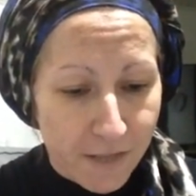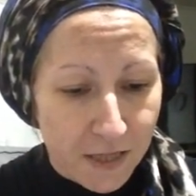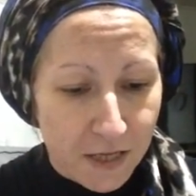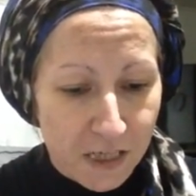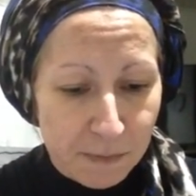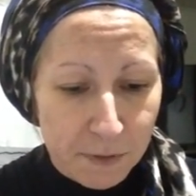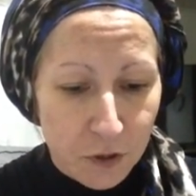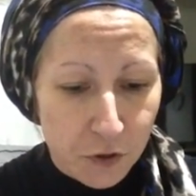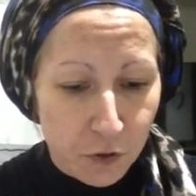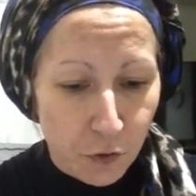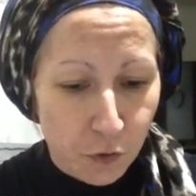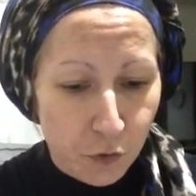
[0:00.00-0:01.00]
That is
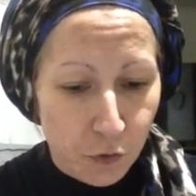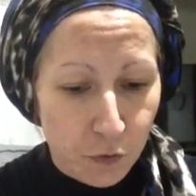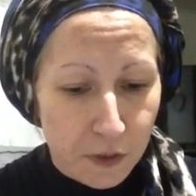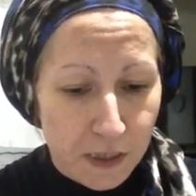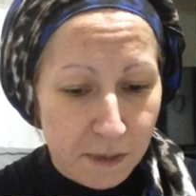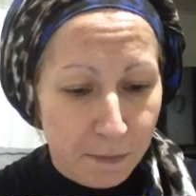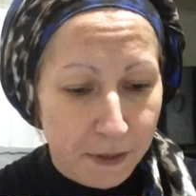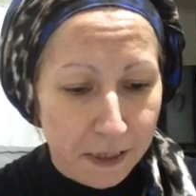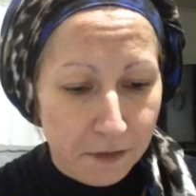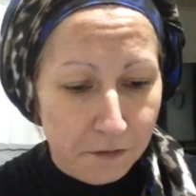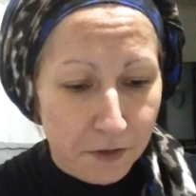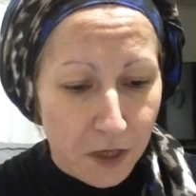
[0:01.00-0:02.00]
because those who
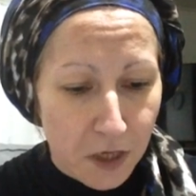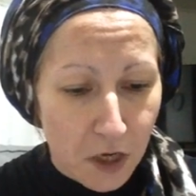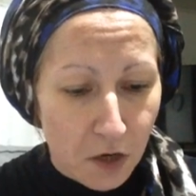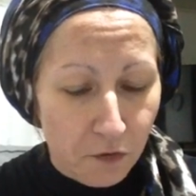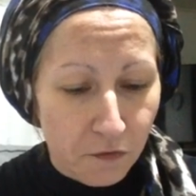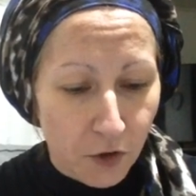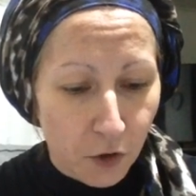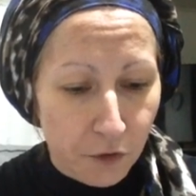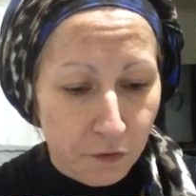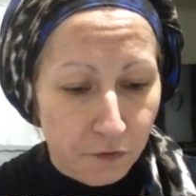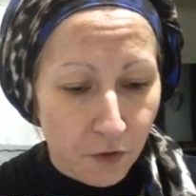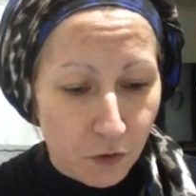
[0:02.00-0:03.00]
disbelieve
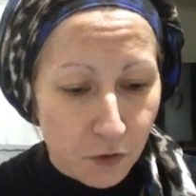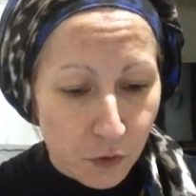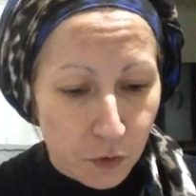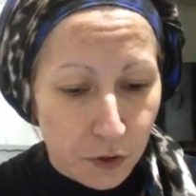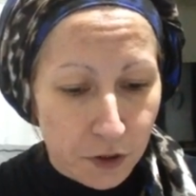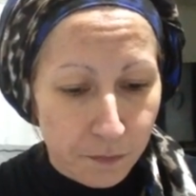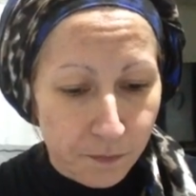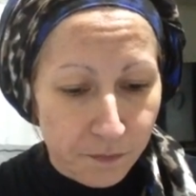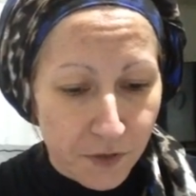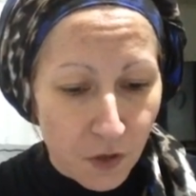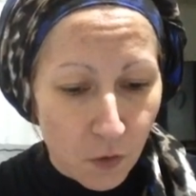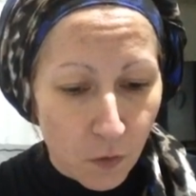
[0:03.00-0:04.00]
follow falsehood,
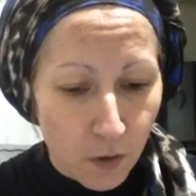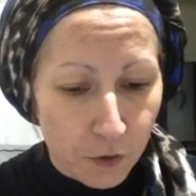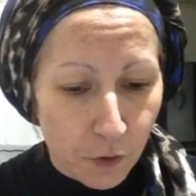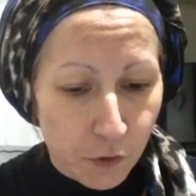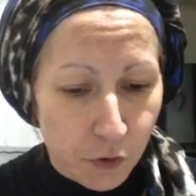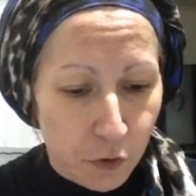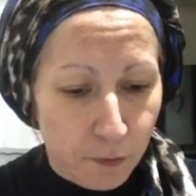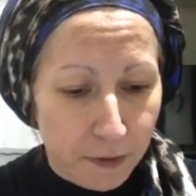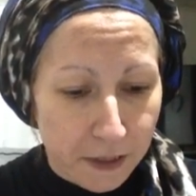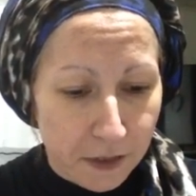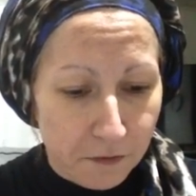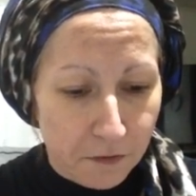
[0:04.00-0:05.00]
while those who
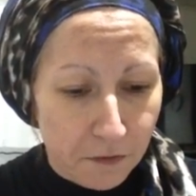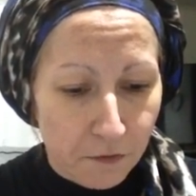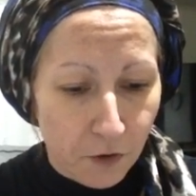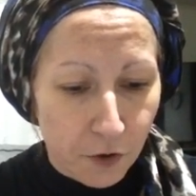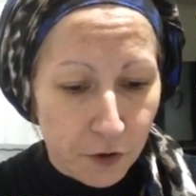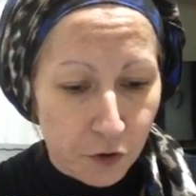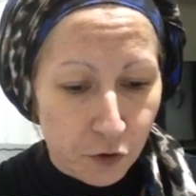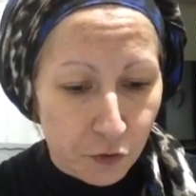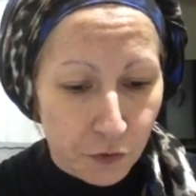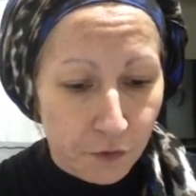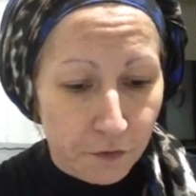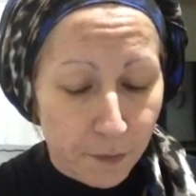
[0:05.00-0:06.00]
believe follow the
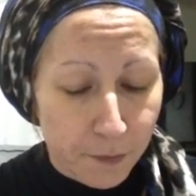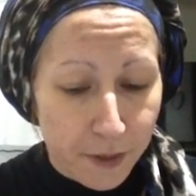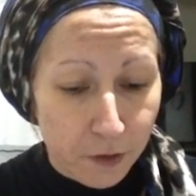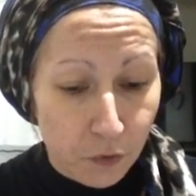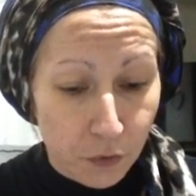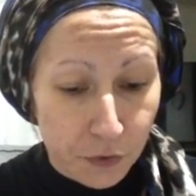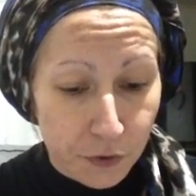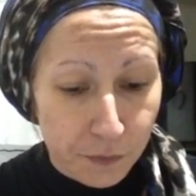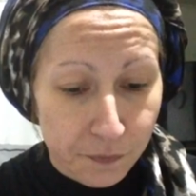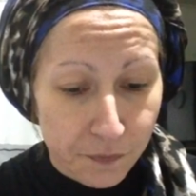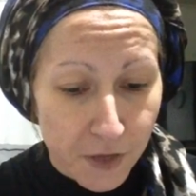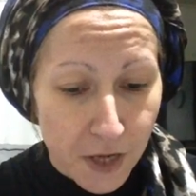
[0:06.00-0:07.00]
truth from their Lord.
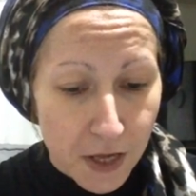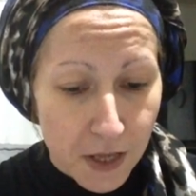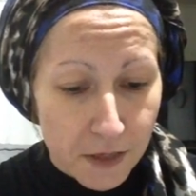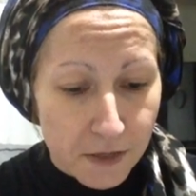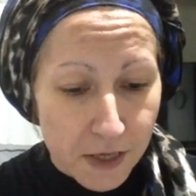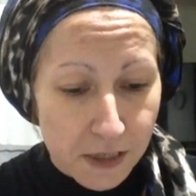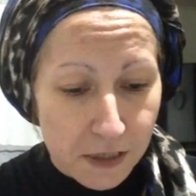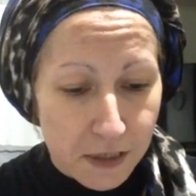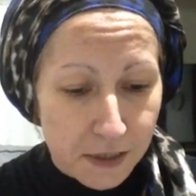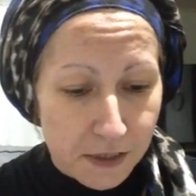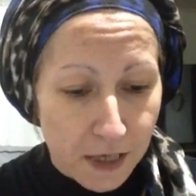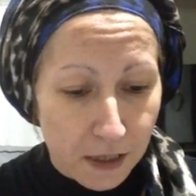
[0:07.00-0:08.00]
Thus
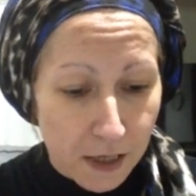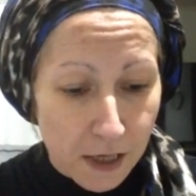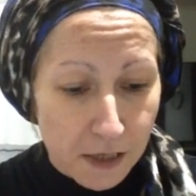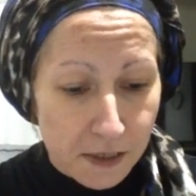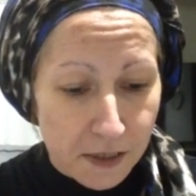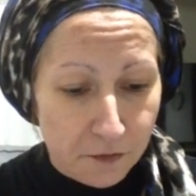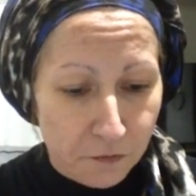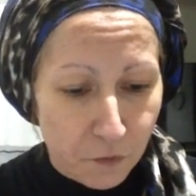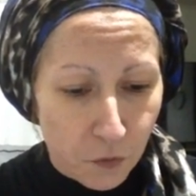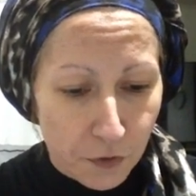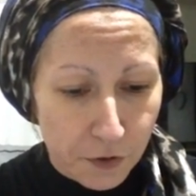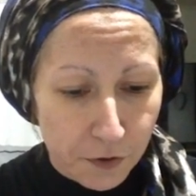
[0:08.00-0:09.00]
does Allah set
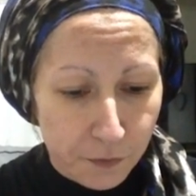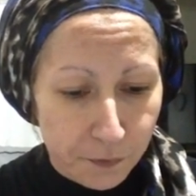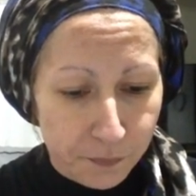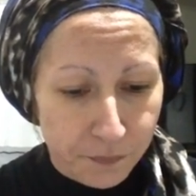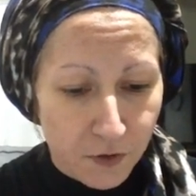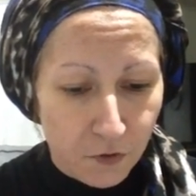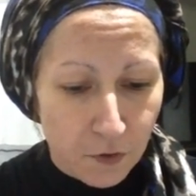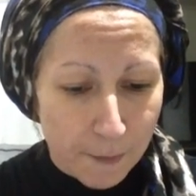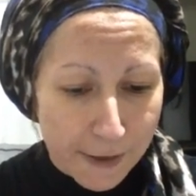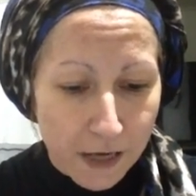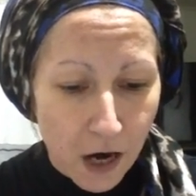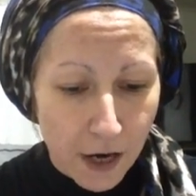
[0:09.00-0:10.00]
forth for
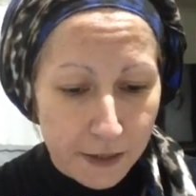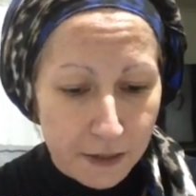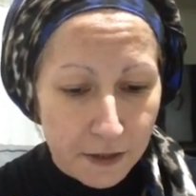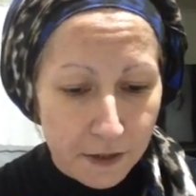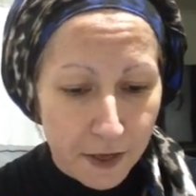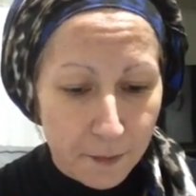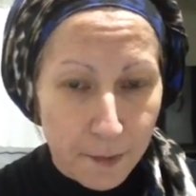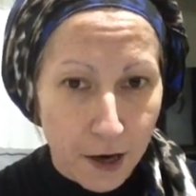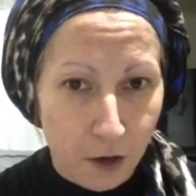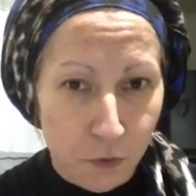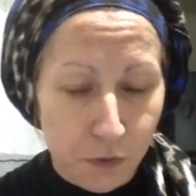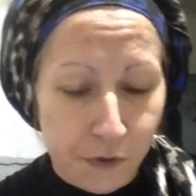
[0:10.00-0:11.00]
mankind their
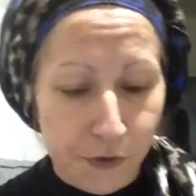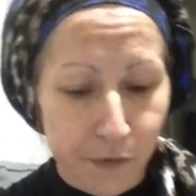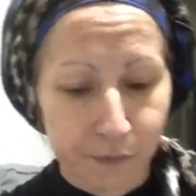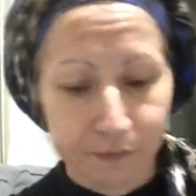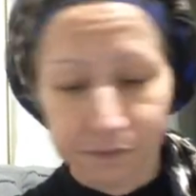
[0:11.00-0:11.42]
parables.